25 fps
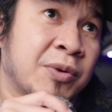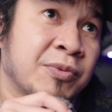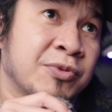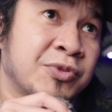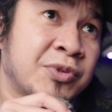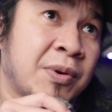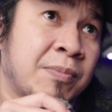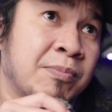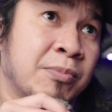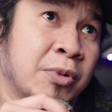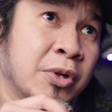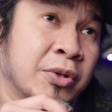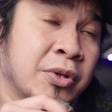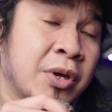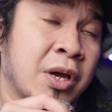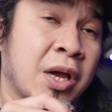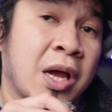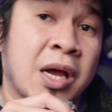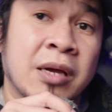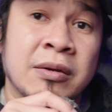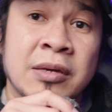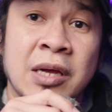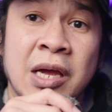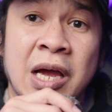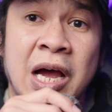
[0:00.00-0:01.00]
jumbled.
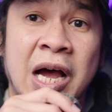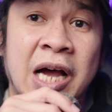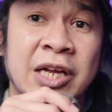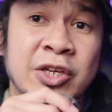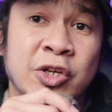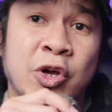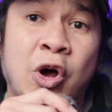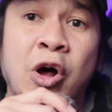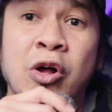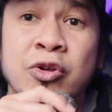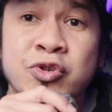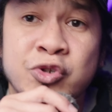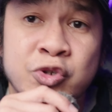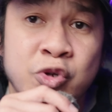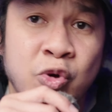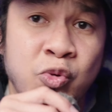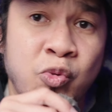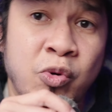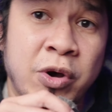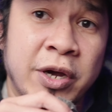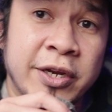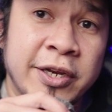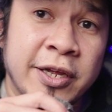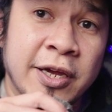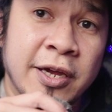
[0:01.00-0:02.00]
I also
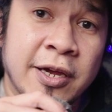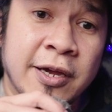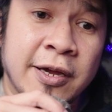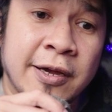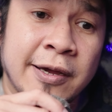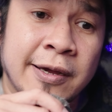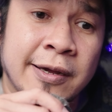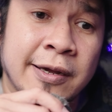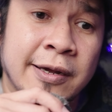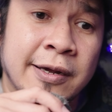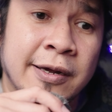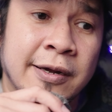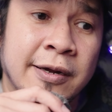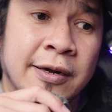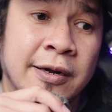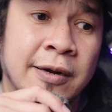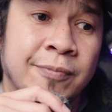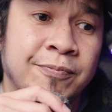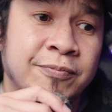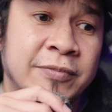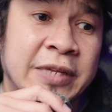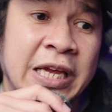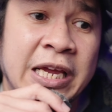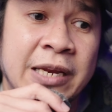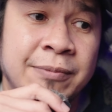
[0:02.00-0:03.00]
want to
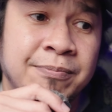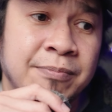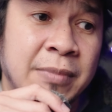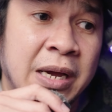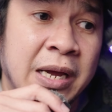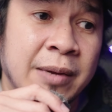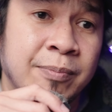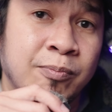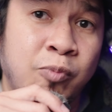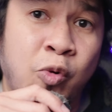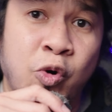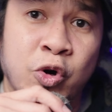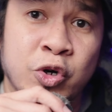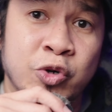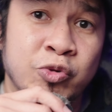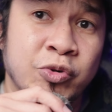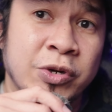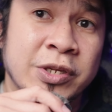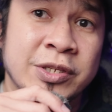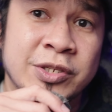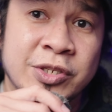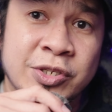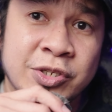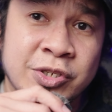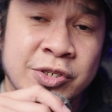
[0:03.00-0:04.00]
update my
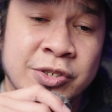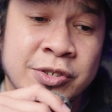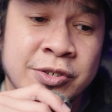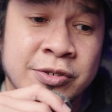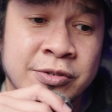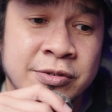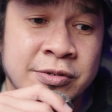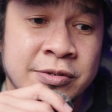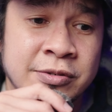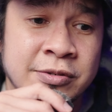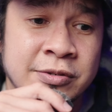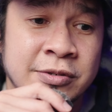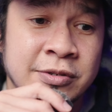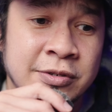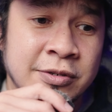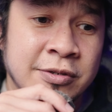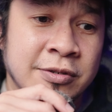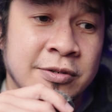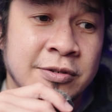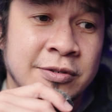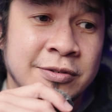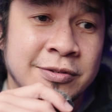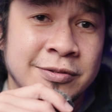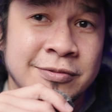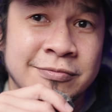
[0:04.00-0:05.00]
portraits
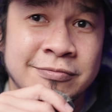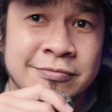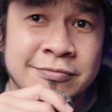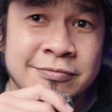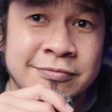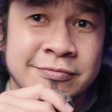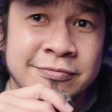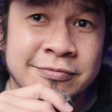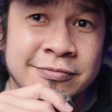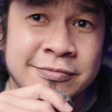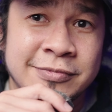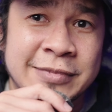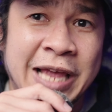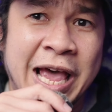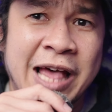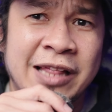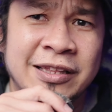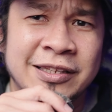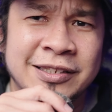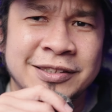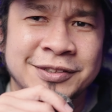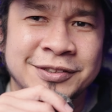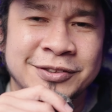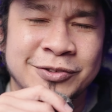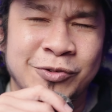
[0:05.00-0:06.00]

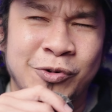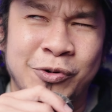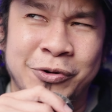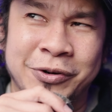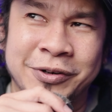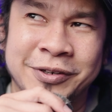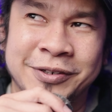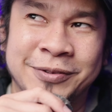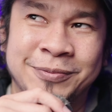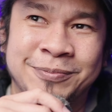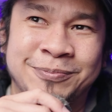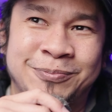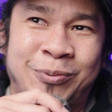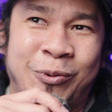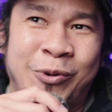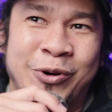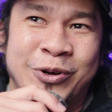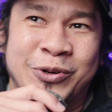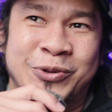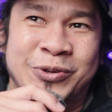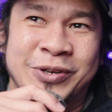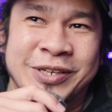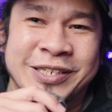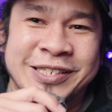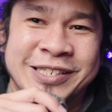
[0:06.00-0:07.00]
talent or
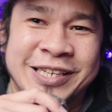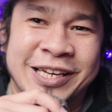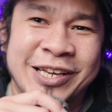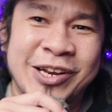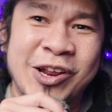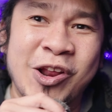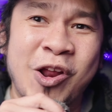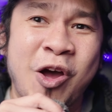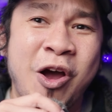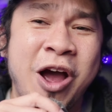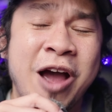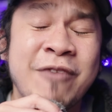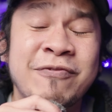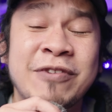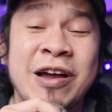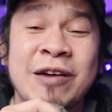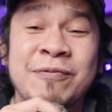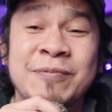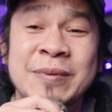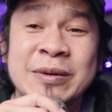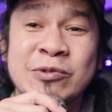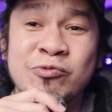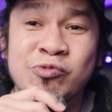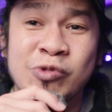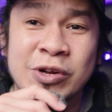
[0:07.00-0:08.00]
portraits. I don't know.
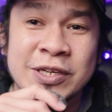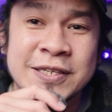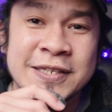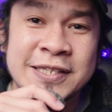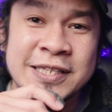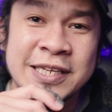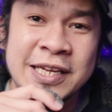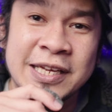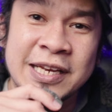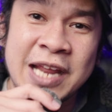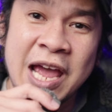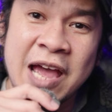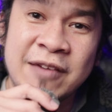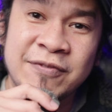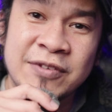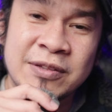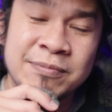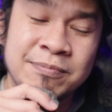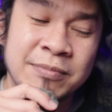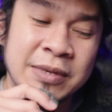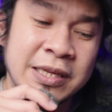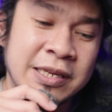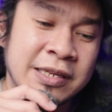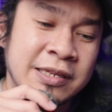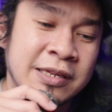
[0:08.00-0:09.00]
I've been rusty and I
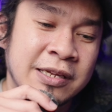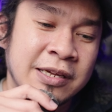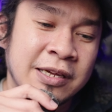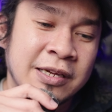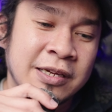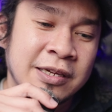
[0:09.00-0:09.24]
haven't been